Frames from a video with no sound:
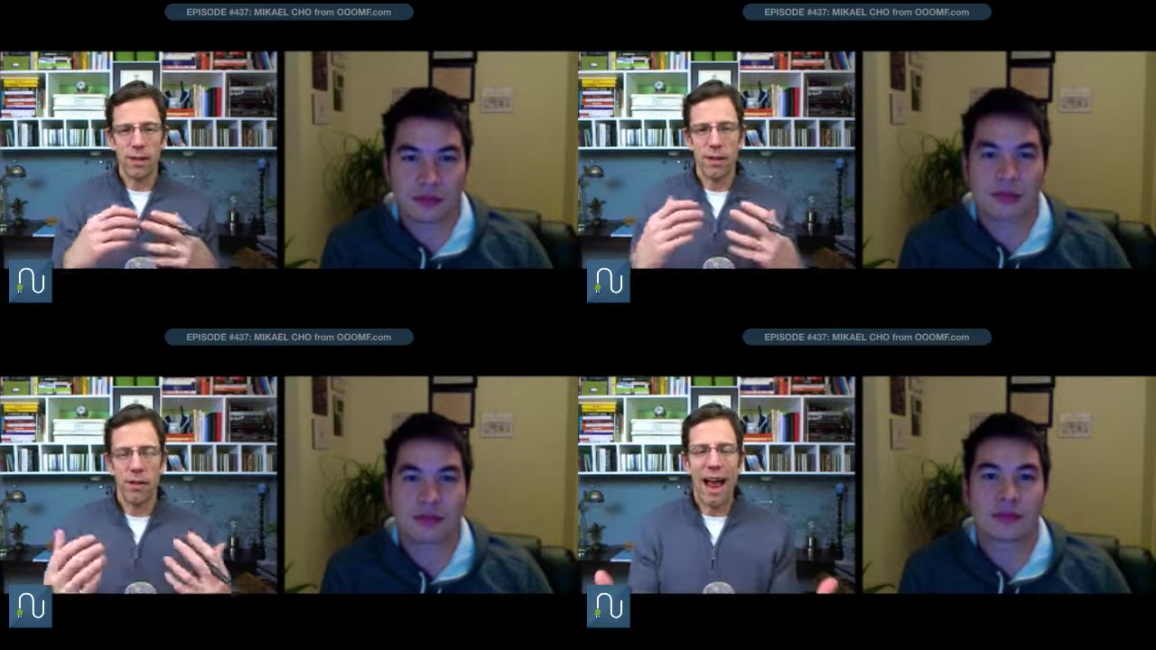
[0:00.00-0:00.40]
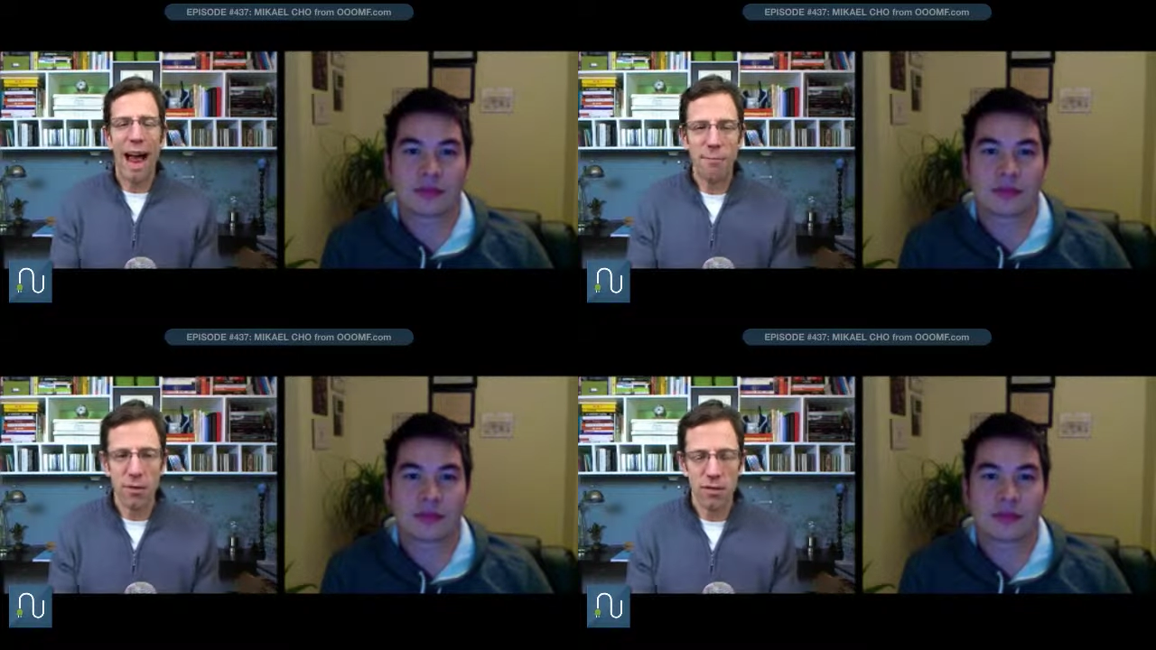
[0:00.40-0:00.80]
Speaker 1: you know
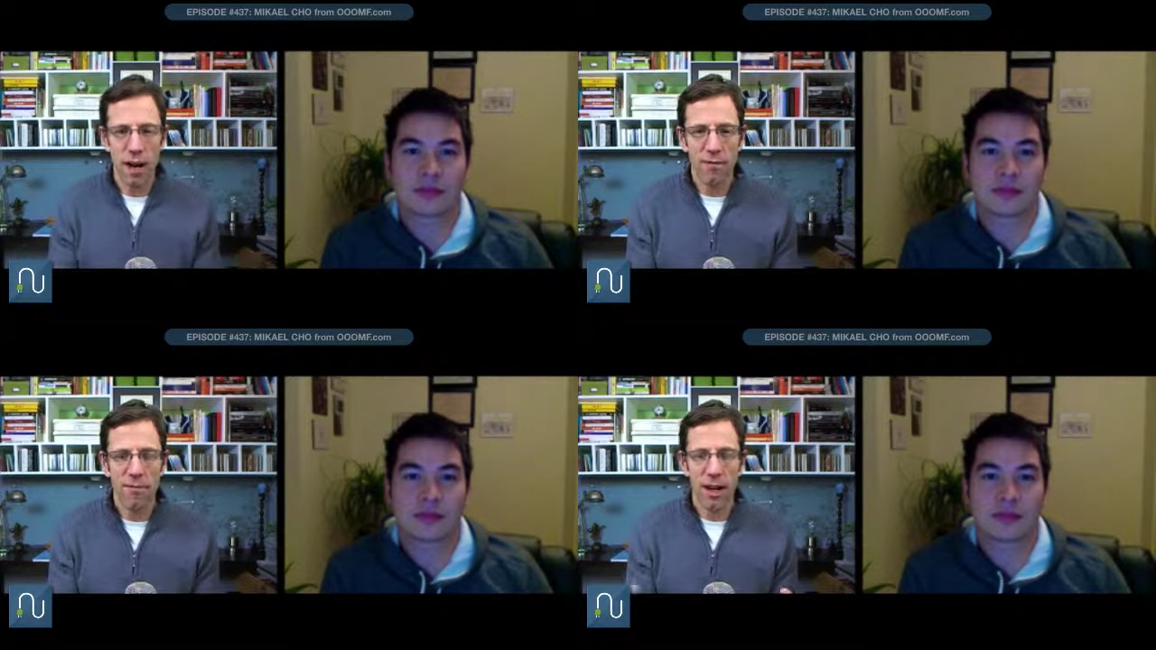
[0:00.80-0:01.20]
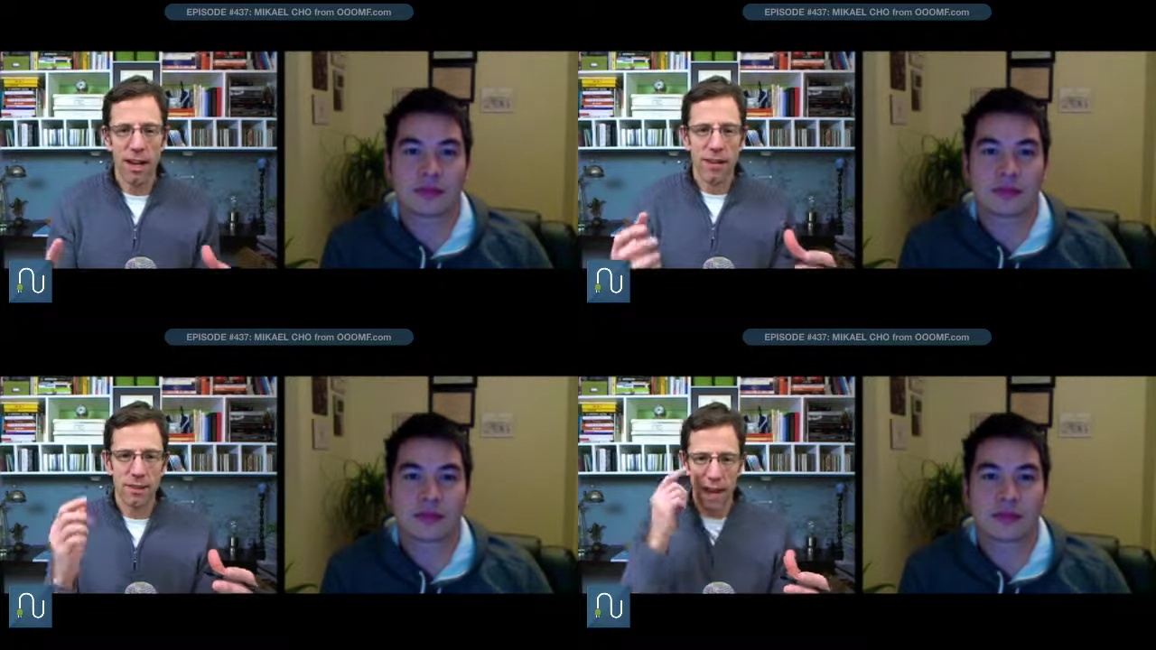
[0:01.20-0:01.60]
app design
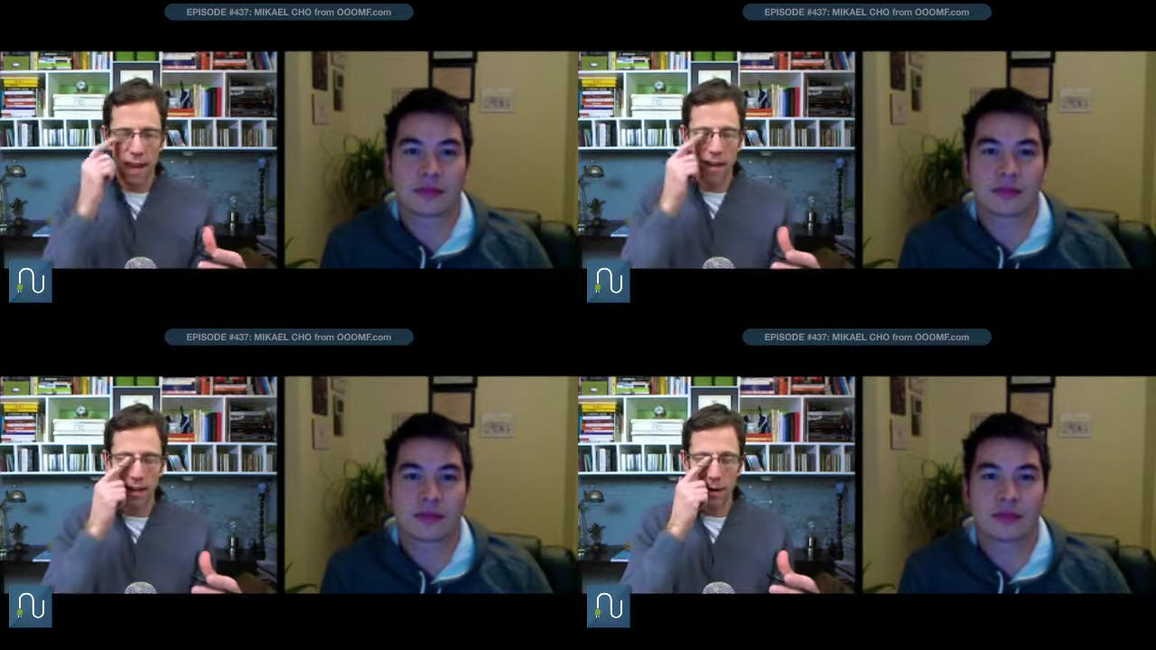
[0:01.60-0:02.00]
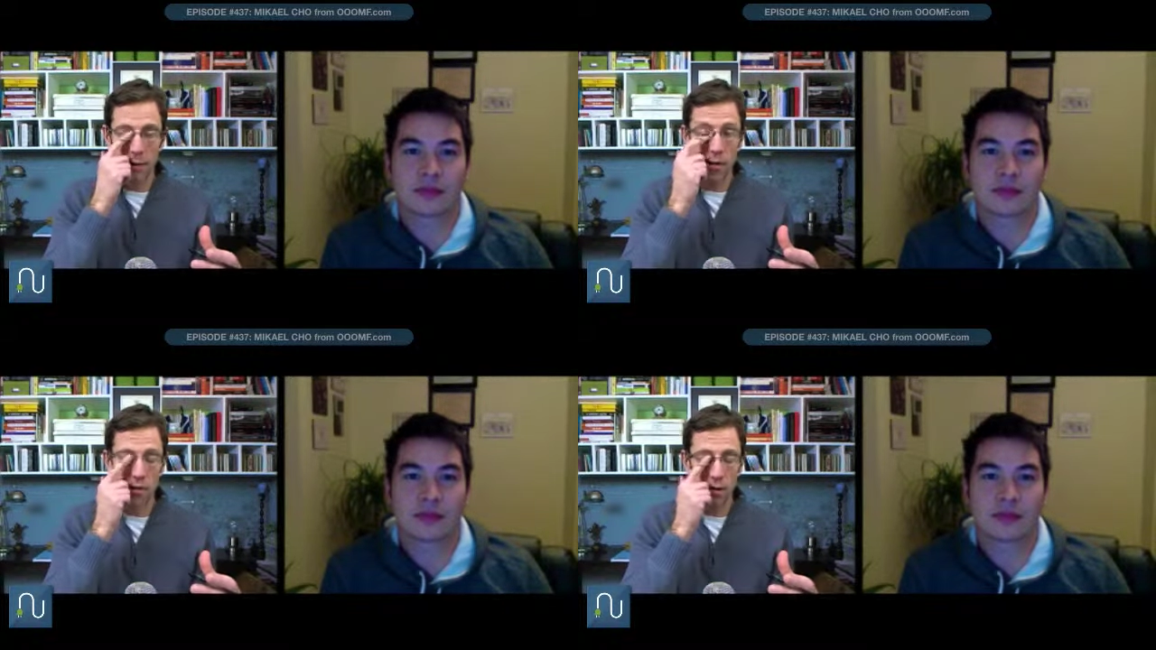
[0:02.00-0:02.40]
phase and the
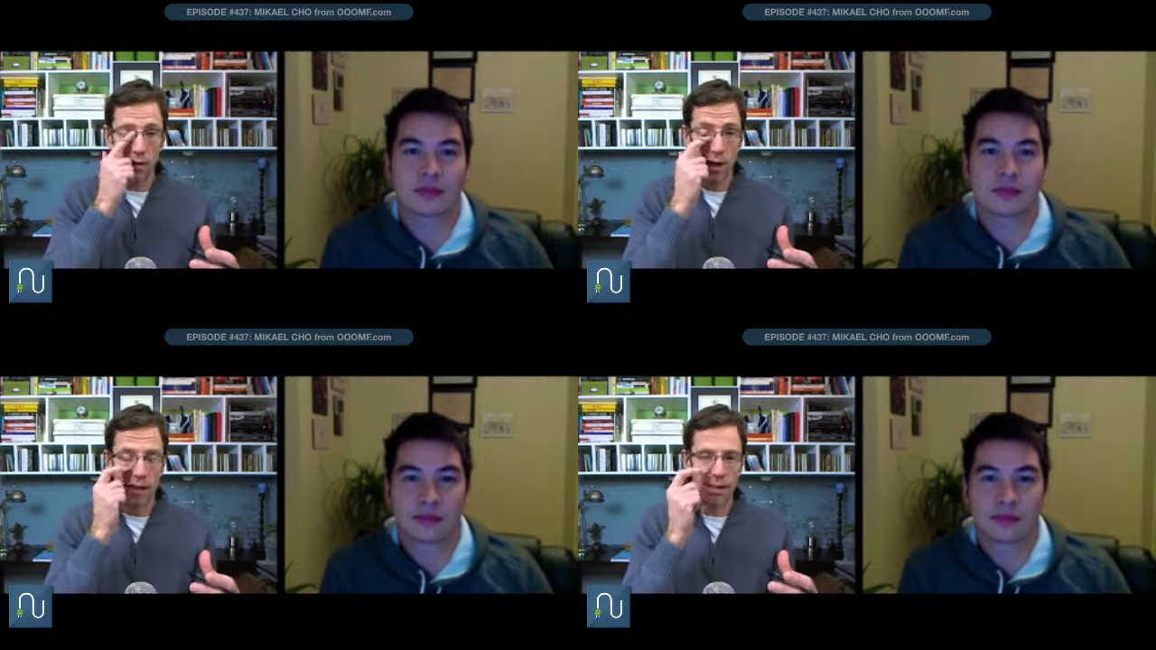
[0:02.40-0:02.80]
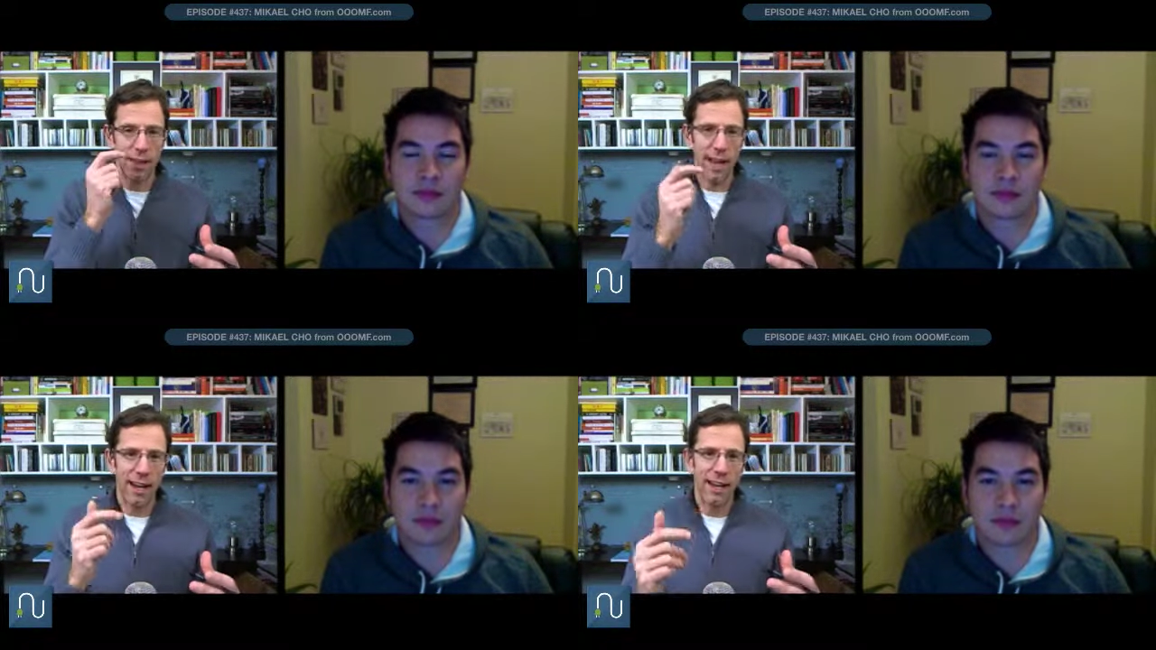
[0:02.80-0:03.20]
producer phase,
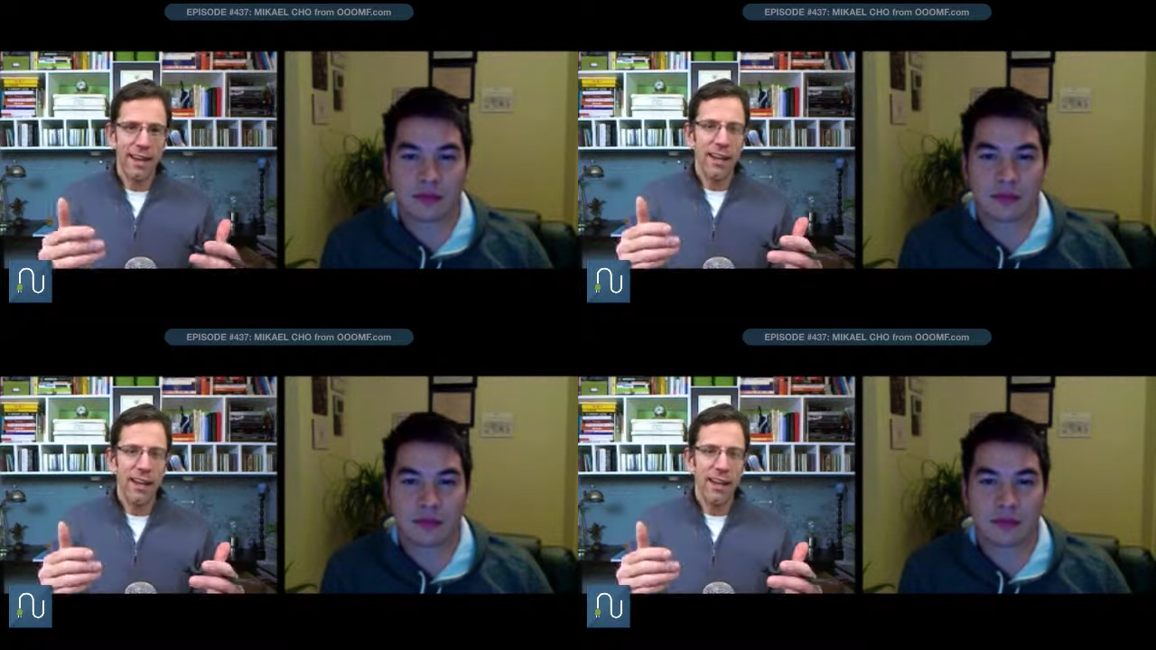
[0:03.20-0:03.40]
and then